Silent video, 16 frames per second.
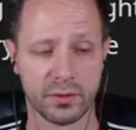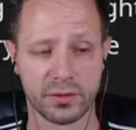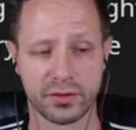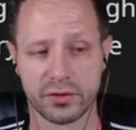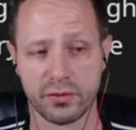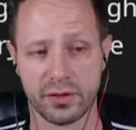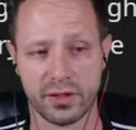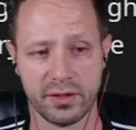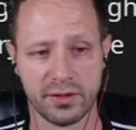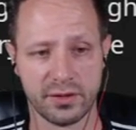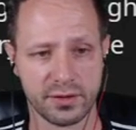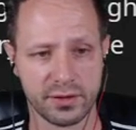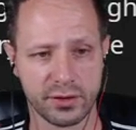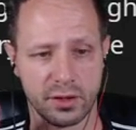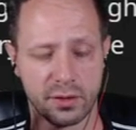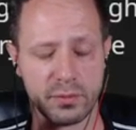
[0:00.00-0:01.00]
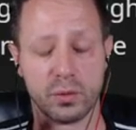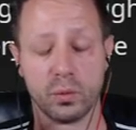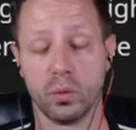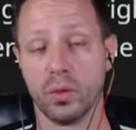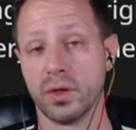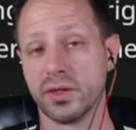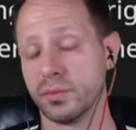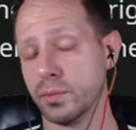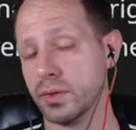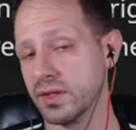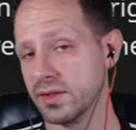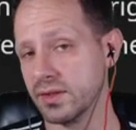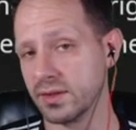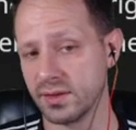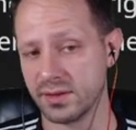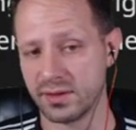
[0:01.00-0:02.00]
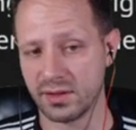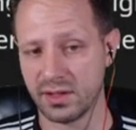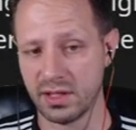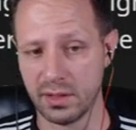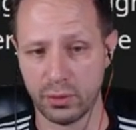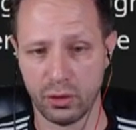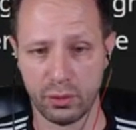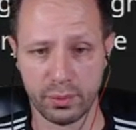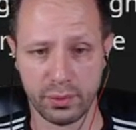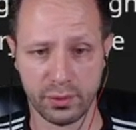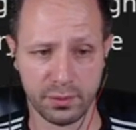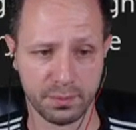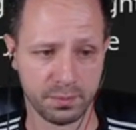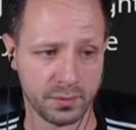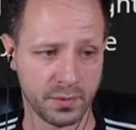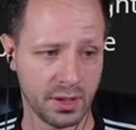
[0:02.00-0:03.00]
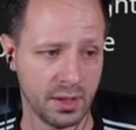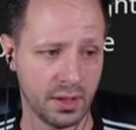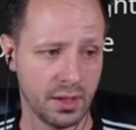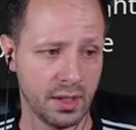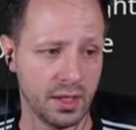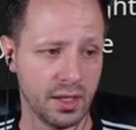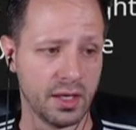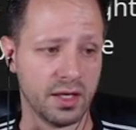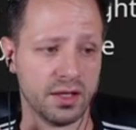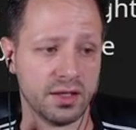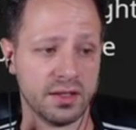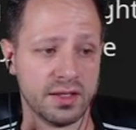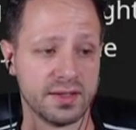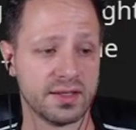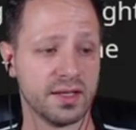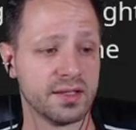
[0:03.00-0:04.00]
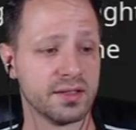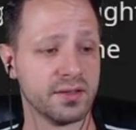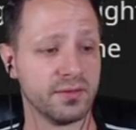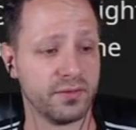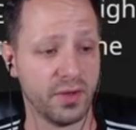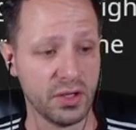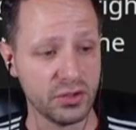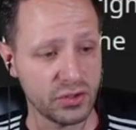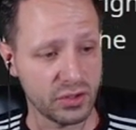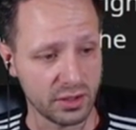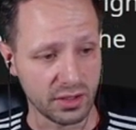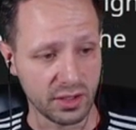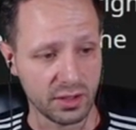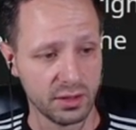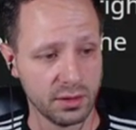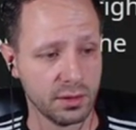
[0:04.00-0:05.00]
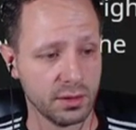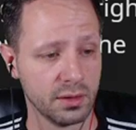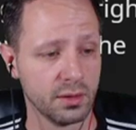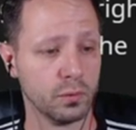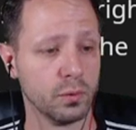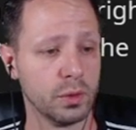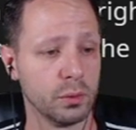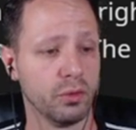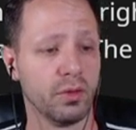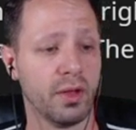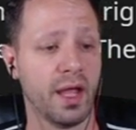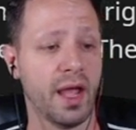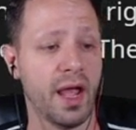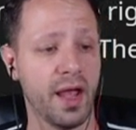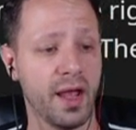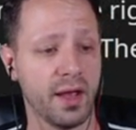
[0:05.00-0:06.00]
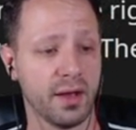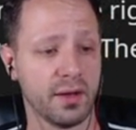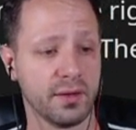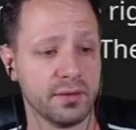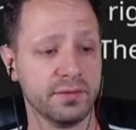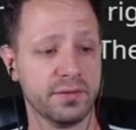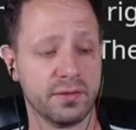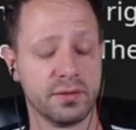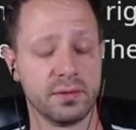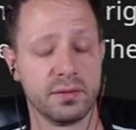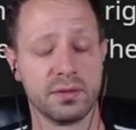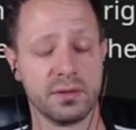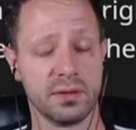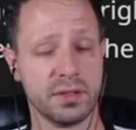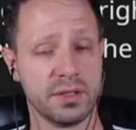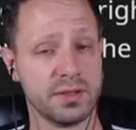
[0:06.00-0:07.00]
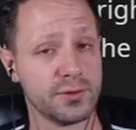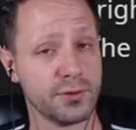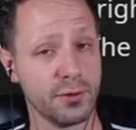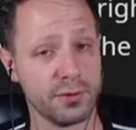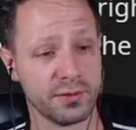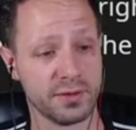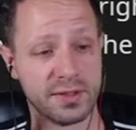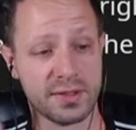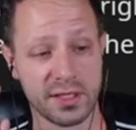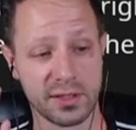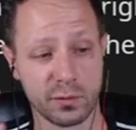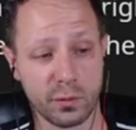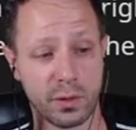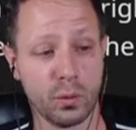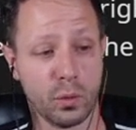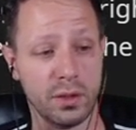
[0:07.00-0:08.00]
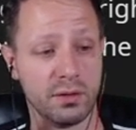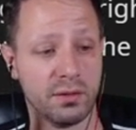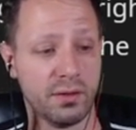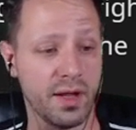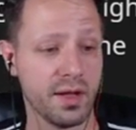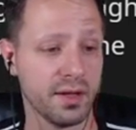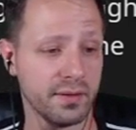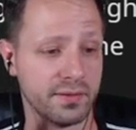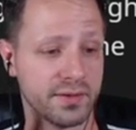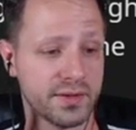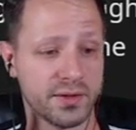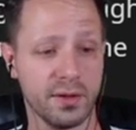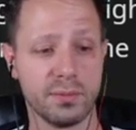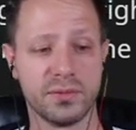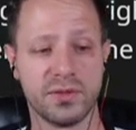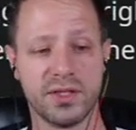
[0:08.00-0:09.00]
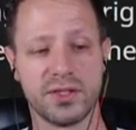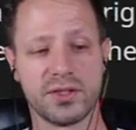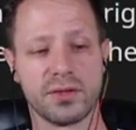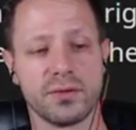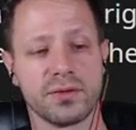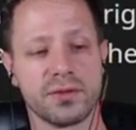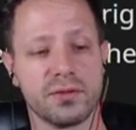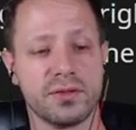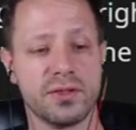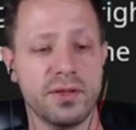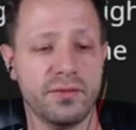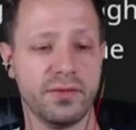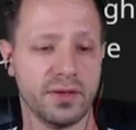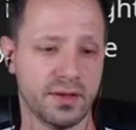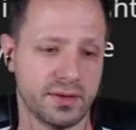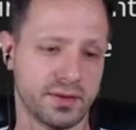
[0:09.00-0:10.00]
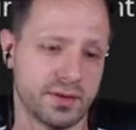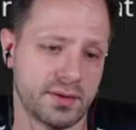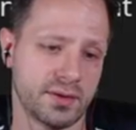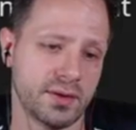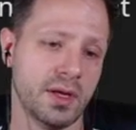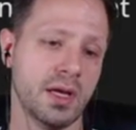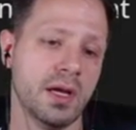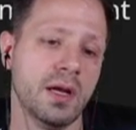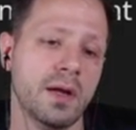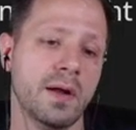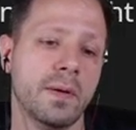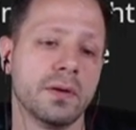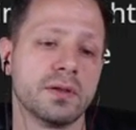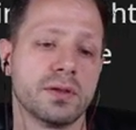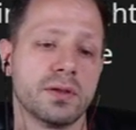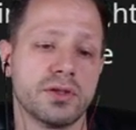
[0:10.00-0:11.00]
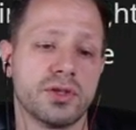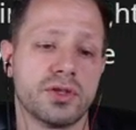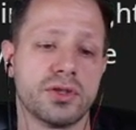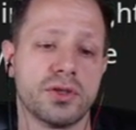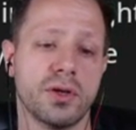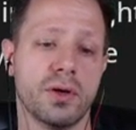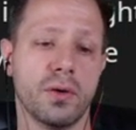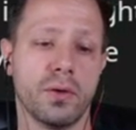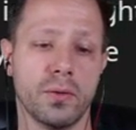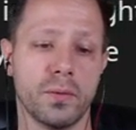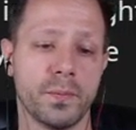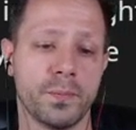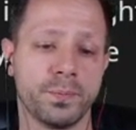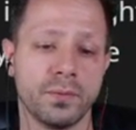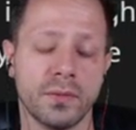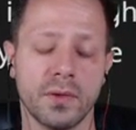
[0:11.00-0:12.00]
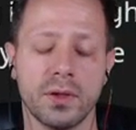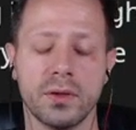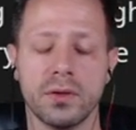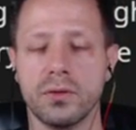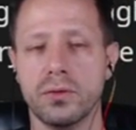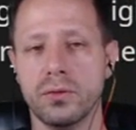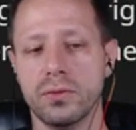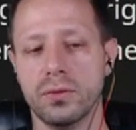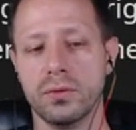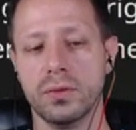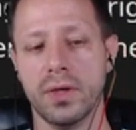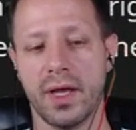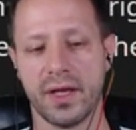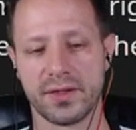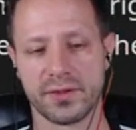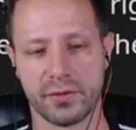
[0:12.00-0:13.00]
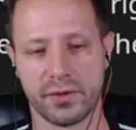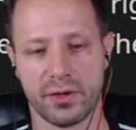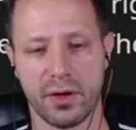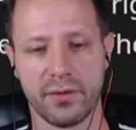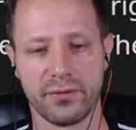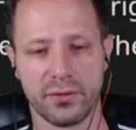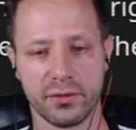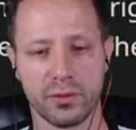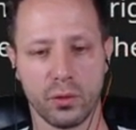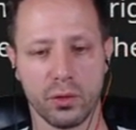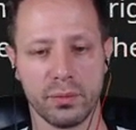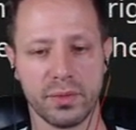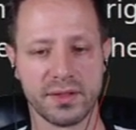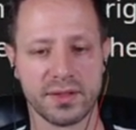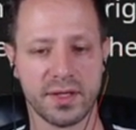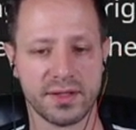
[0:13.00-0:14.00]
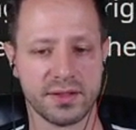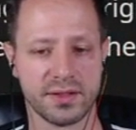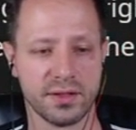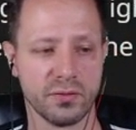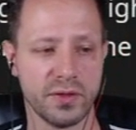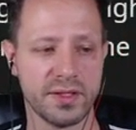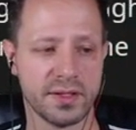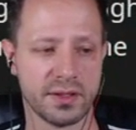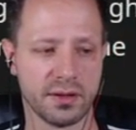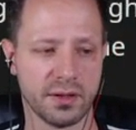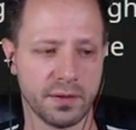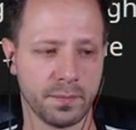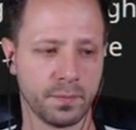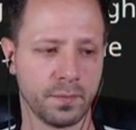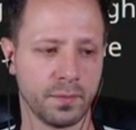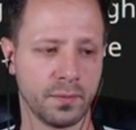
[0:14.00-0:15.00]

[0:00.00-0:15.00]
how it's tricky to determine which businesses to keep open. And he says eventually we will have, he's certain, he says we will have some digital certificates to show who has recovered or been tested recently.